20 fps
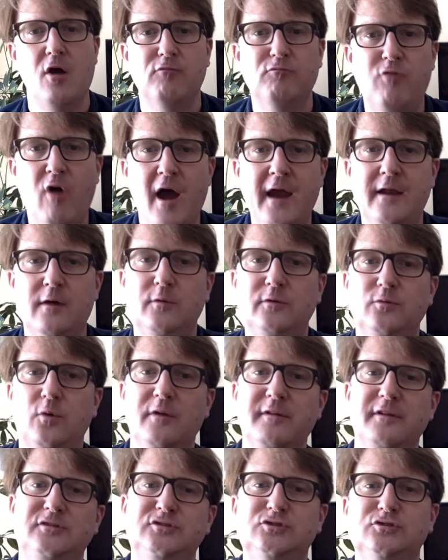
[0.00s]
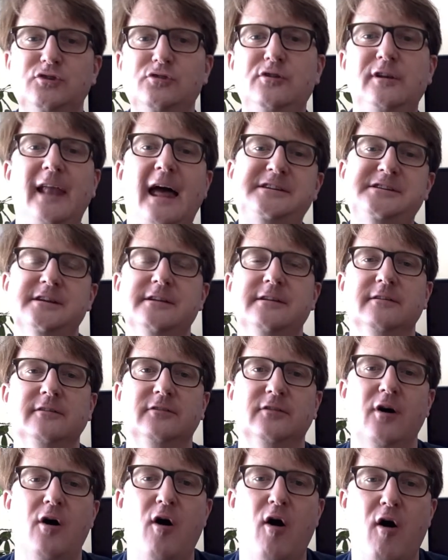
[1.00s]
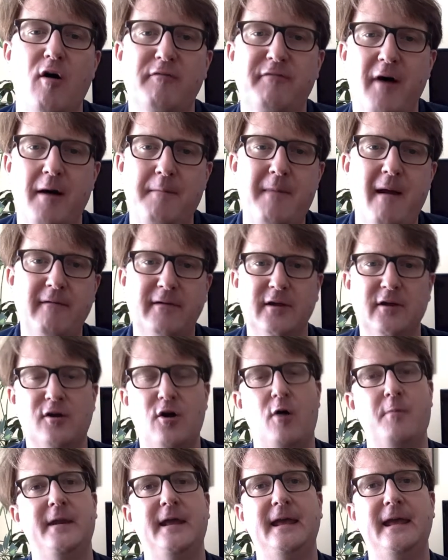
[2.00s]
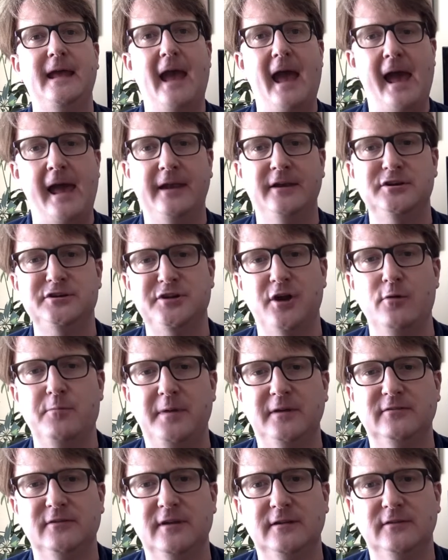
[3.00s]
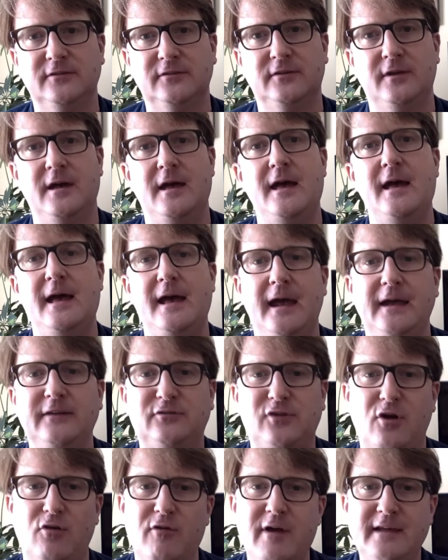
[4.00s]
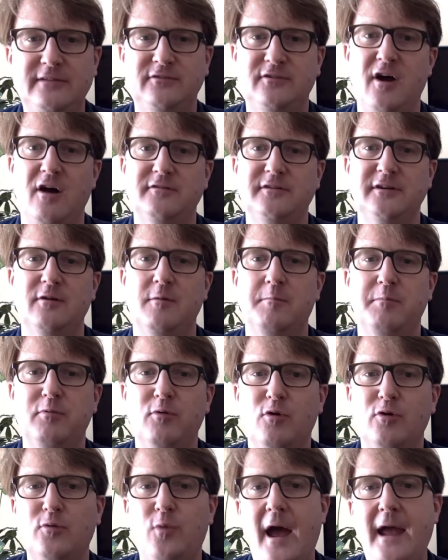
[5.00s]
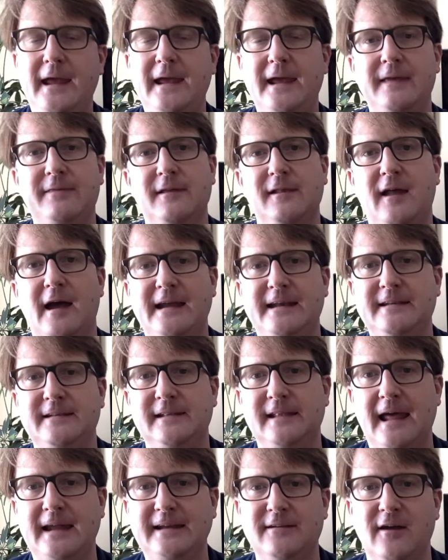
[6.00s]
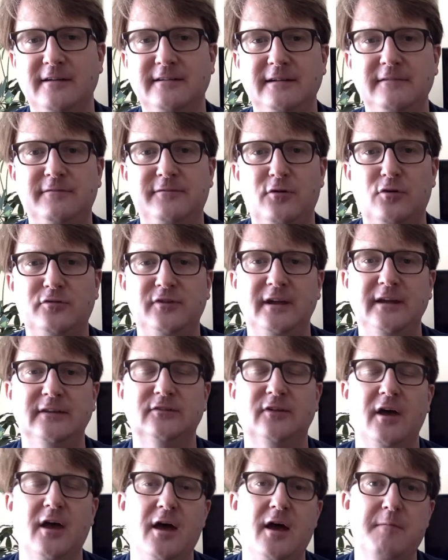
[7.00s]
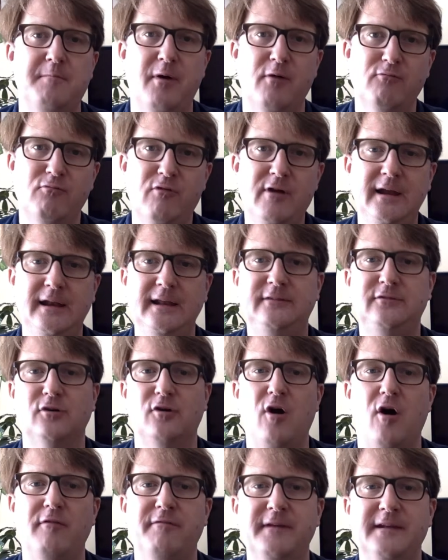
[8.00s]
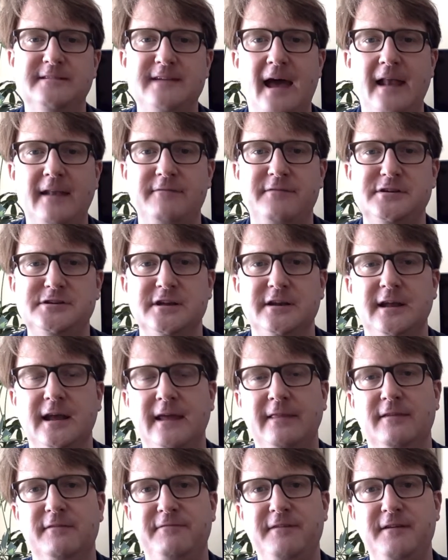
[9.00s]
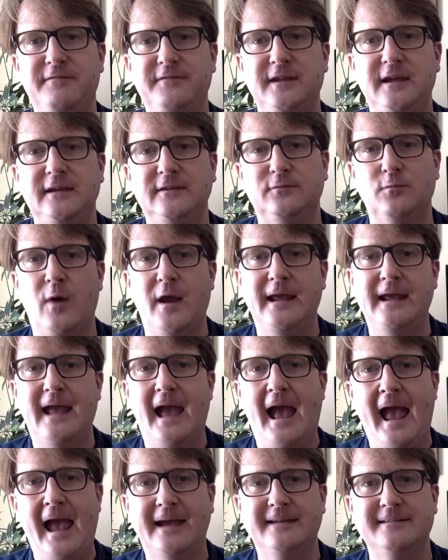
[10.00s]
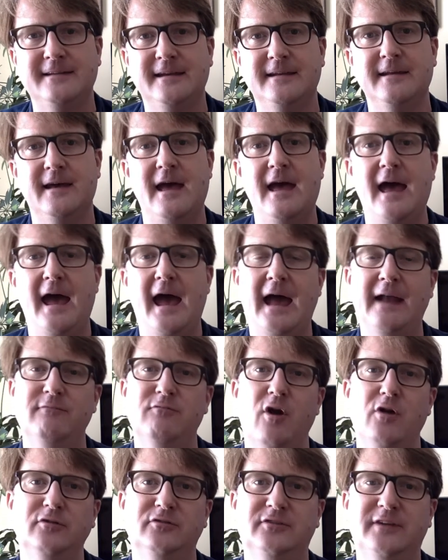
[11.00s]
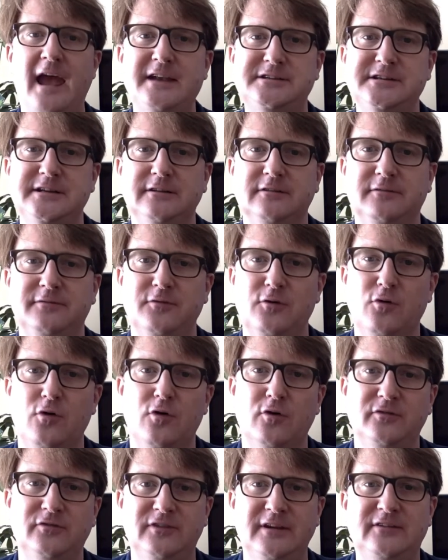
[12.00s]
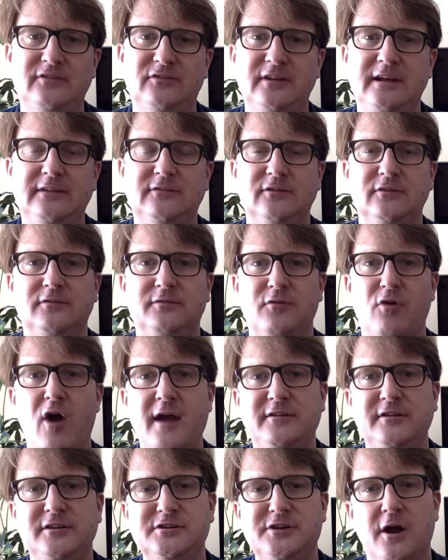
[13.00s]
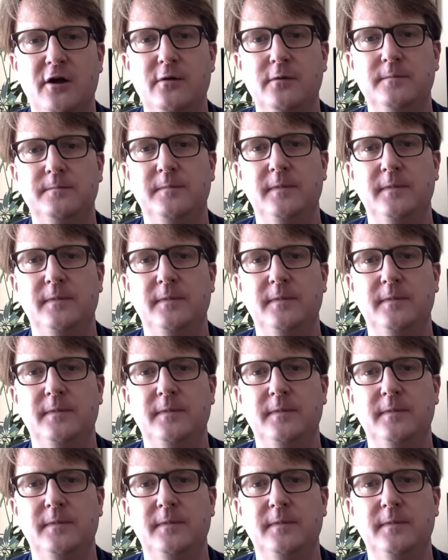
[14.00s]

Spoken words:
Reiner was one of the true legends of American comedy and show business. His career started on Broadway in the late 1940s, but really took off in television in the 50s when he acted and wrote sketches for Sid Caesar's variety show.